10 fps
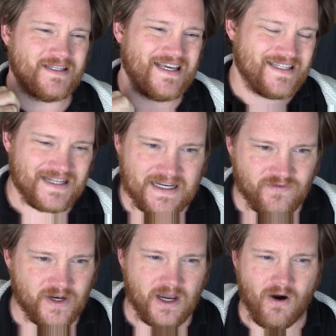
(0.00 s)
In today's
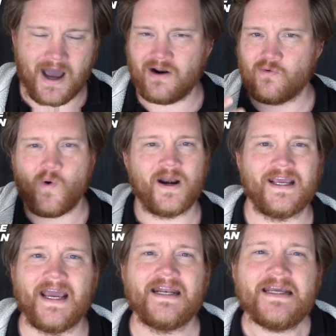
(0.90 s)
video, I don't want to
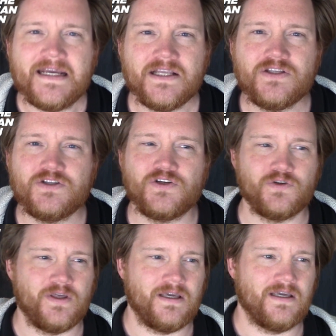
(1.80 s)
get
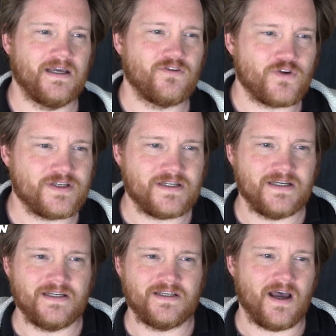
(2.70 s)
into the
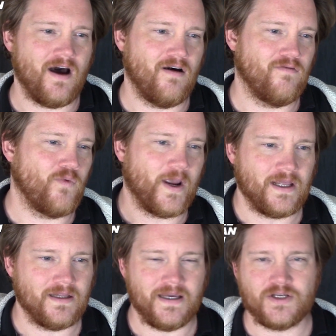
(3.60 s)
intricacies of
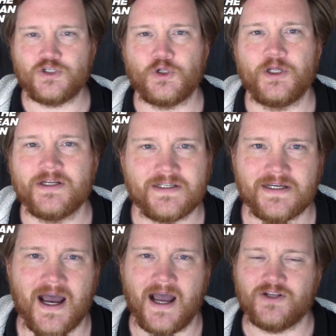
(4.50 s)
WikiLeaks, Julian
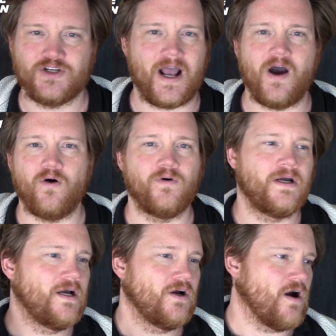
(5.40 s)
Assange, how
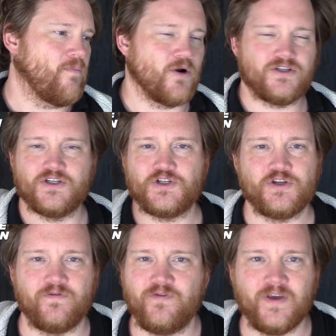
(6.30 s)
a person
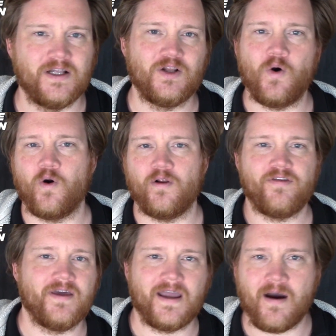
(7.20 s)
should feel or
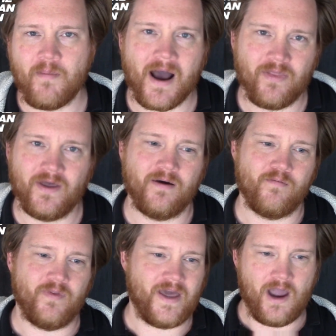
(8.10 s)
think about
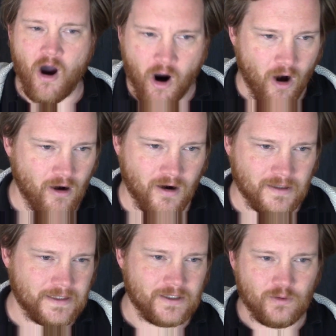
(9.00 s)
them. They are a
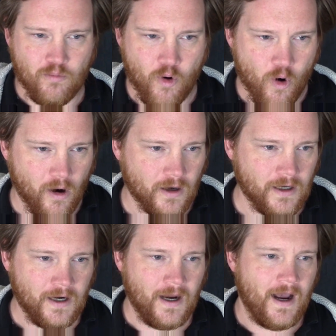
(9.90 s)
little
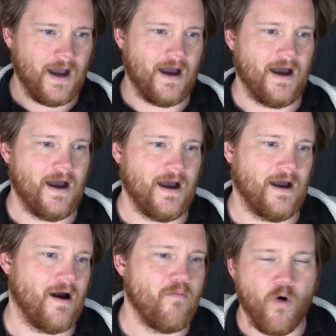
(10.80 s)
more
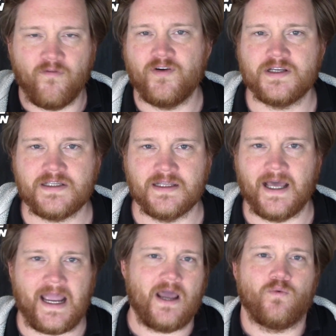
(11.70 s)
amorphous than
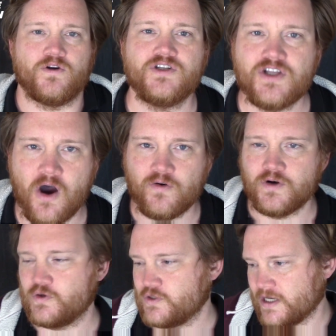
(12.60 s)
like Edward
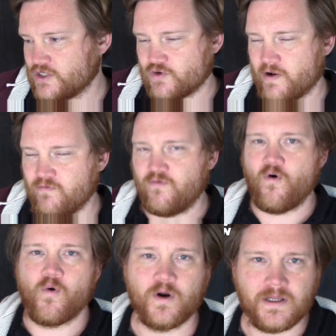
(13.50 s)
Snowden, who's like
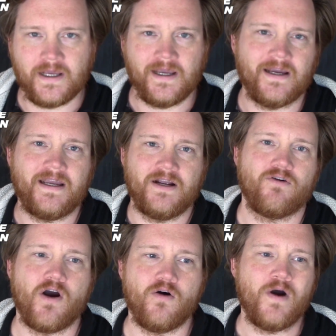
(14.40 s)
straightforwardly a
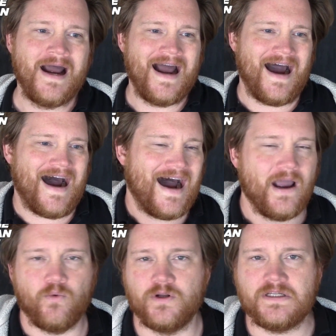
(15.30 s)
hero.
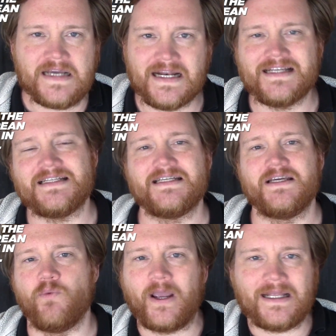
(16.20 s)
I would tend to
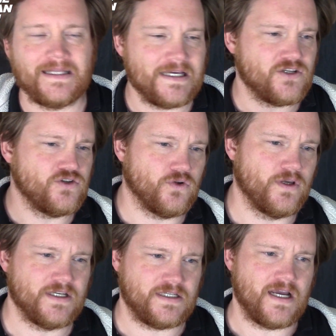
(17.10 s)
see WikiLeaks and
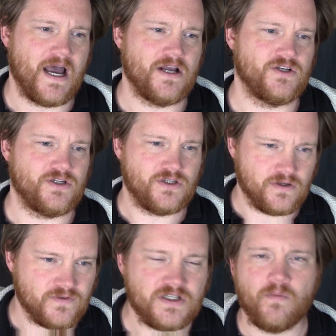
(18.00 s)
Julian Assange as
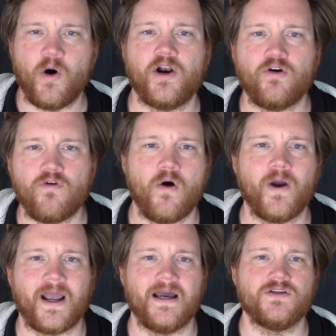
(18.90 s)
sort of somewhat
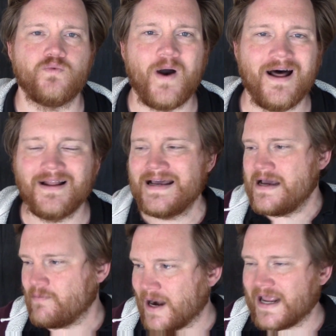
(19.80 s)
heroic as well,
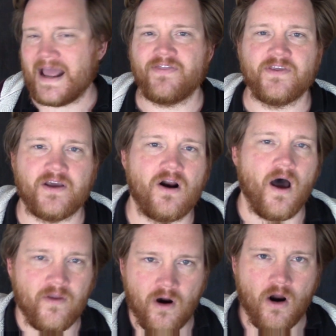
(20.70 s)
but I get that there
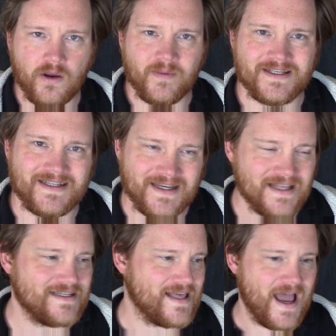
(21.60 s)
are other arguments
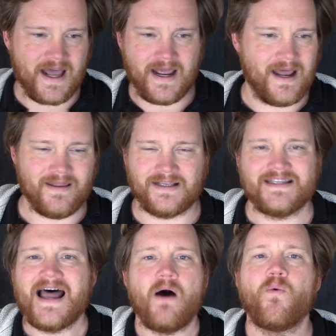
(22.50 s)
against that, and that's
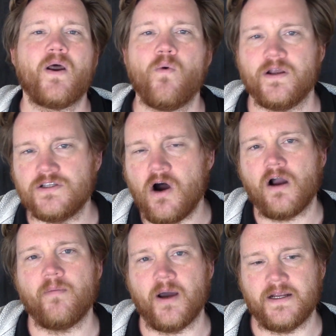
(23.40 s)
not what I want to
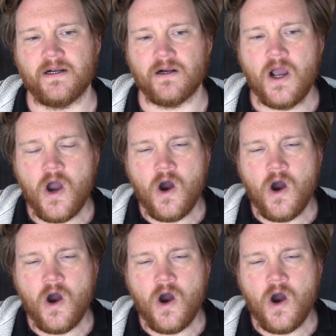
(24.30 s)
talk about here.